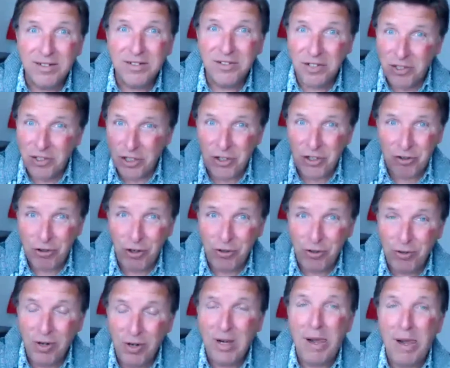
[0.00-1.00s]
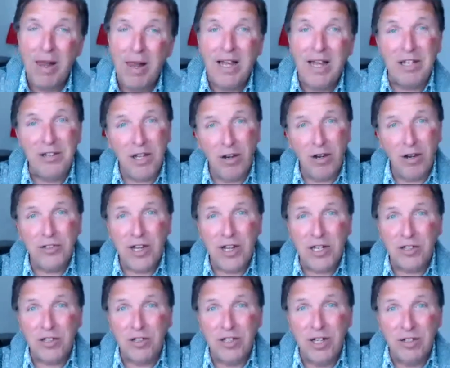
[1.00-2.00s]
This is true. In those days,
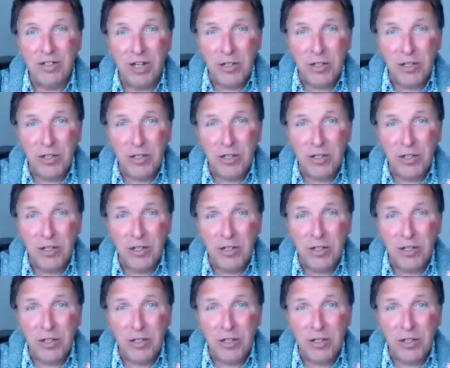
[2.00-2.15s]
they